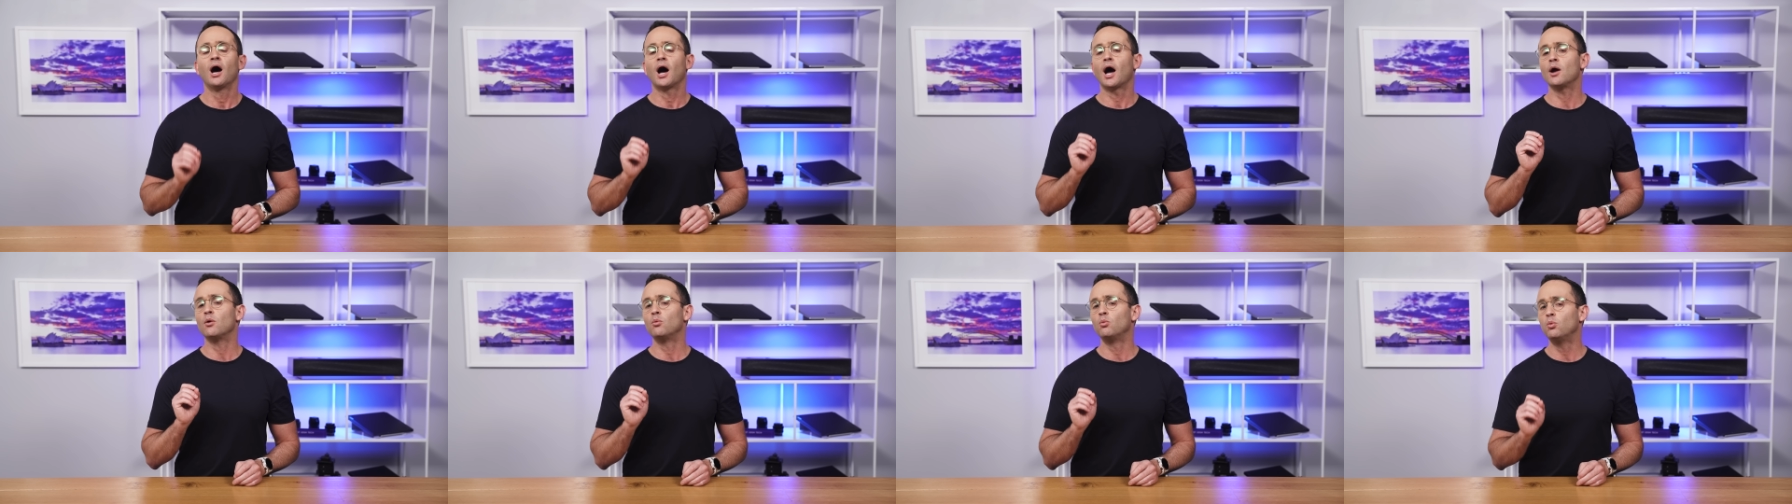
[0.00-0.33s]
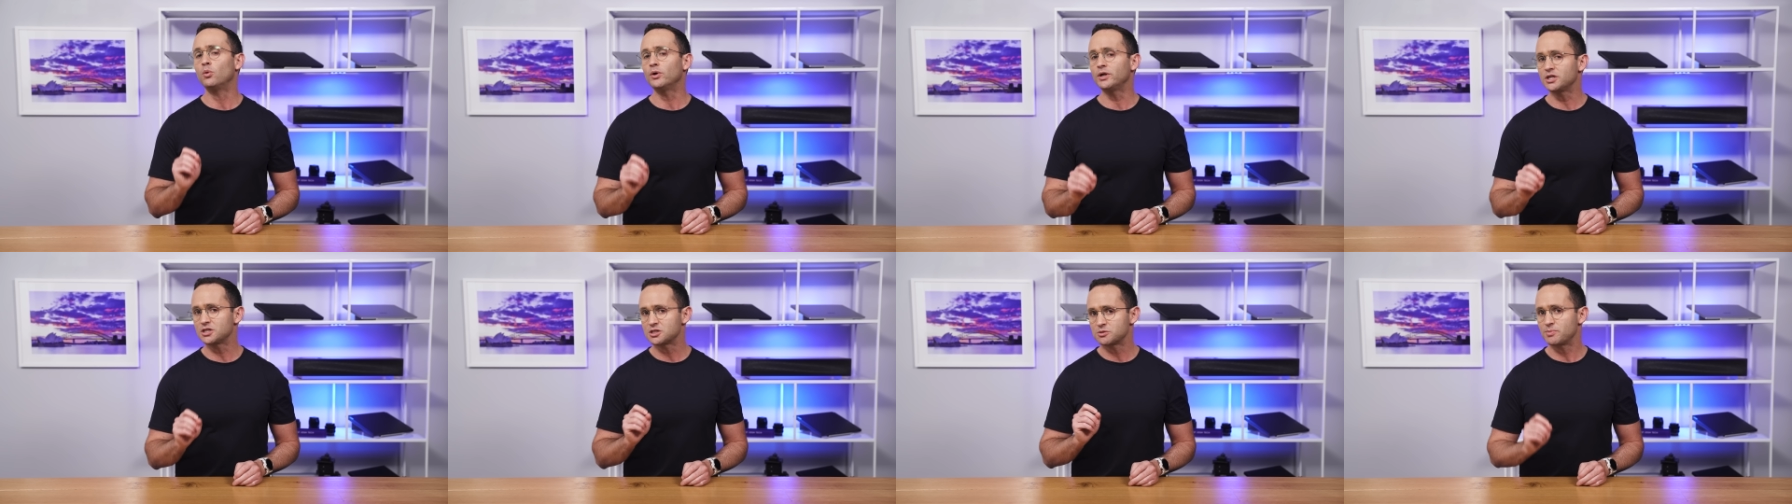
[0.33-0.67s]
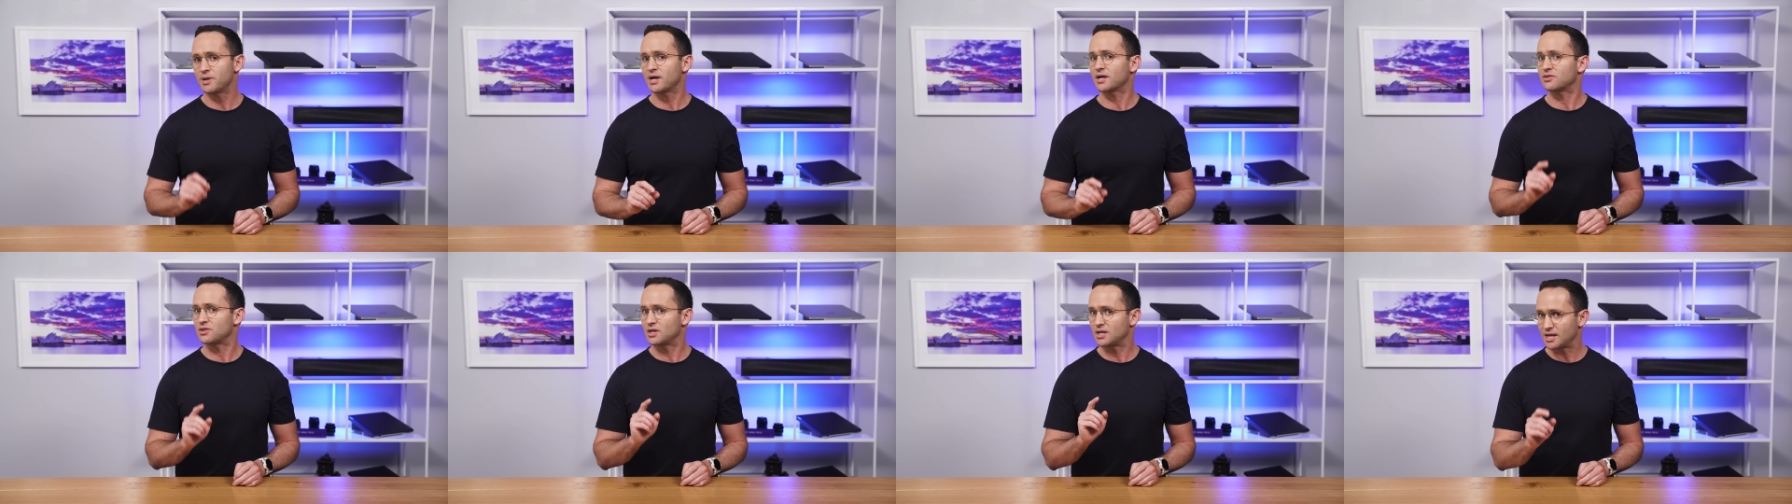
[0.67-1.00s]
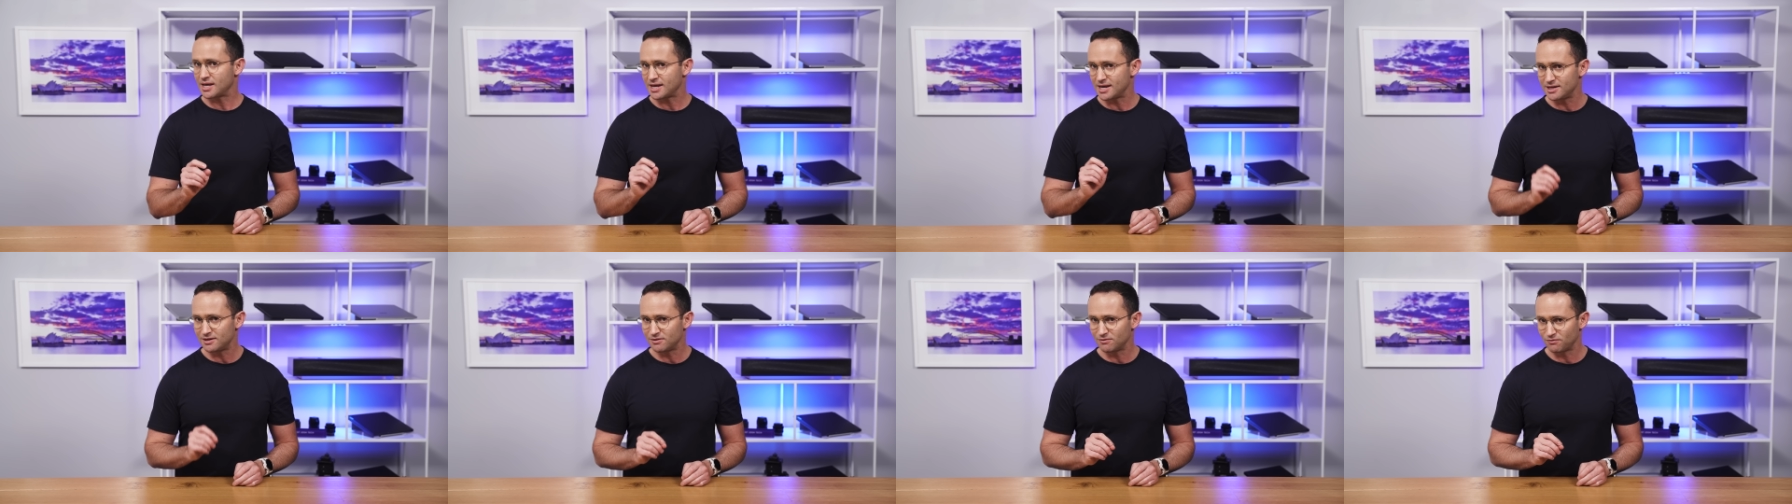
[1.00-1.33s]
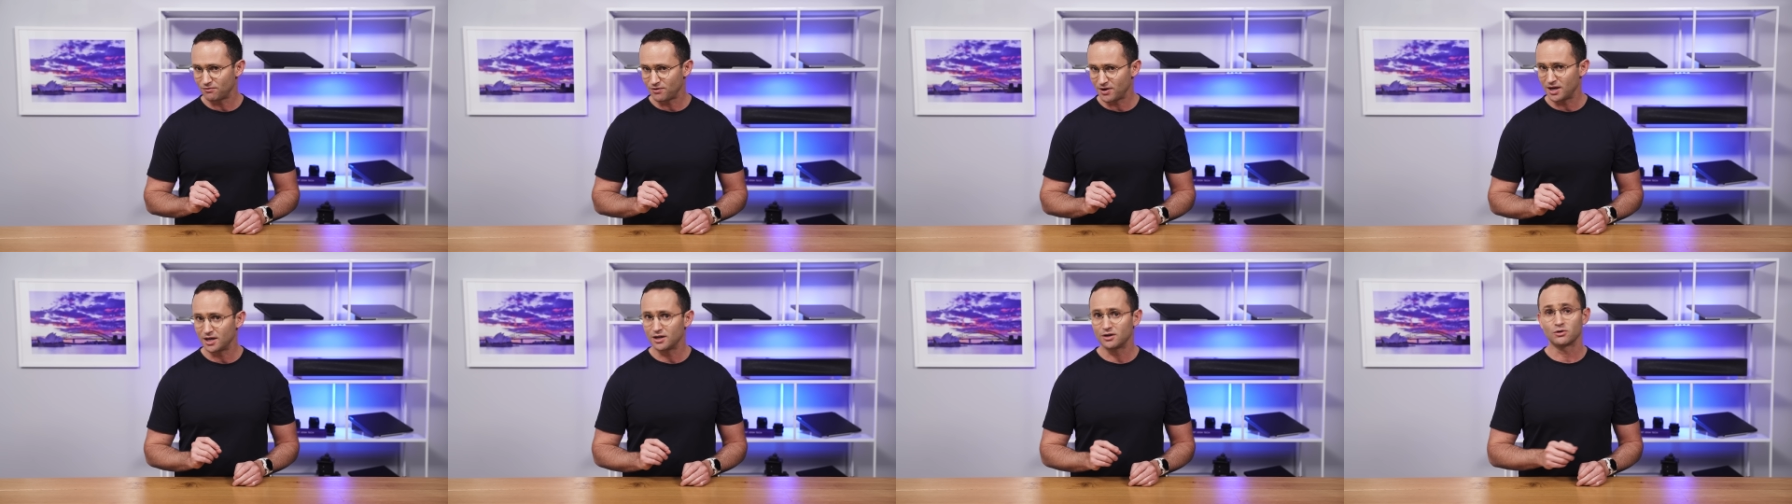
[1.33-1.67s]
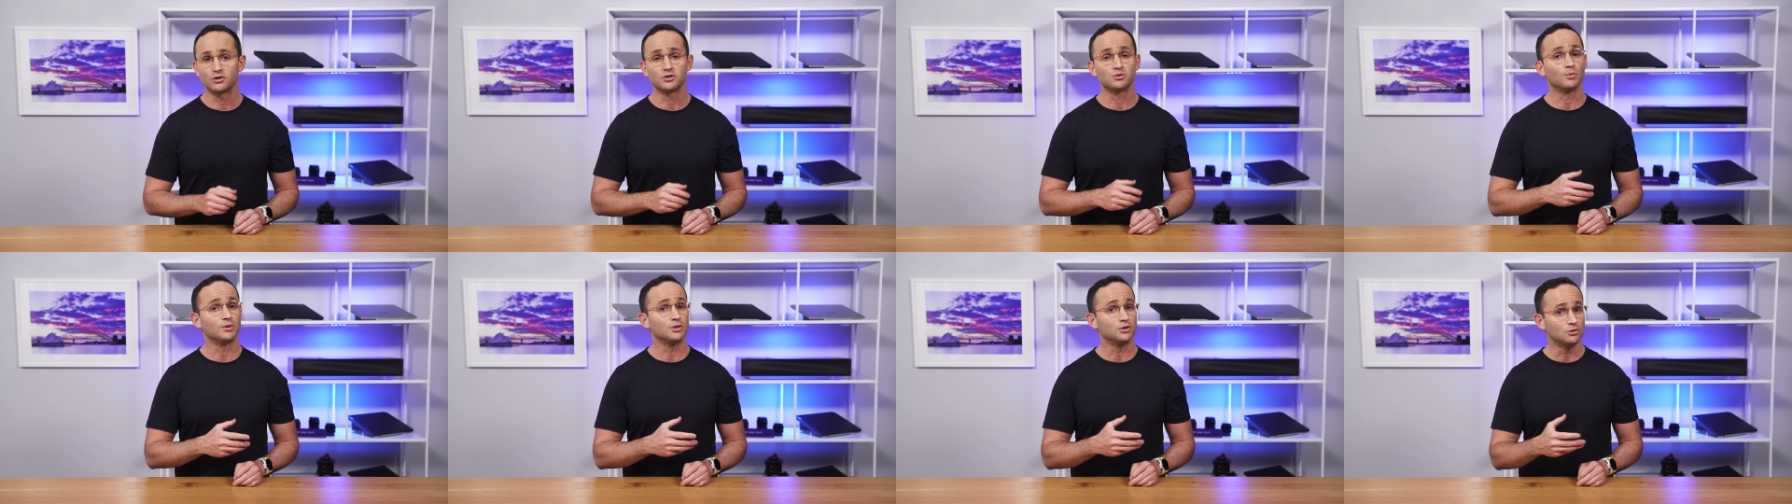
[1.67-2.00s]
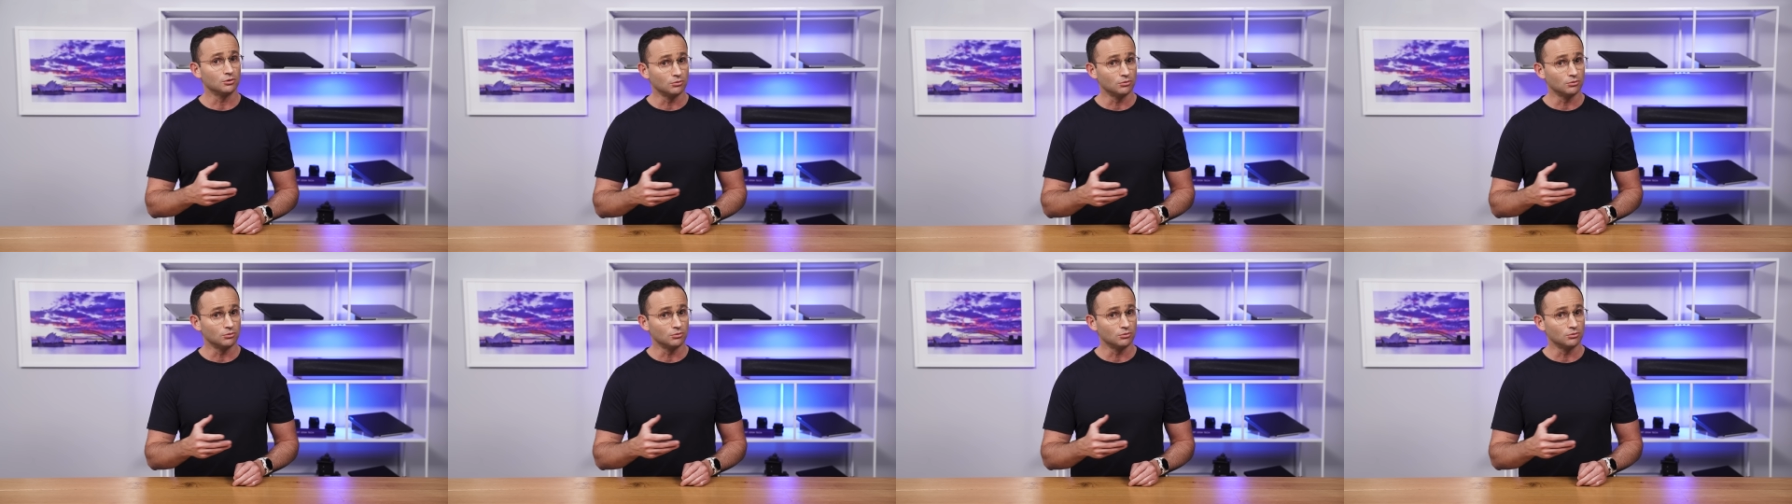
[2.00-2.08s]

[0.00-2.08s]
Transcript: I would expect that heat and fan noise when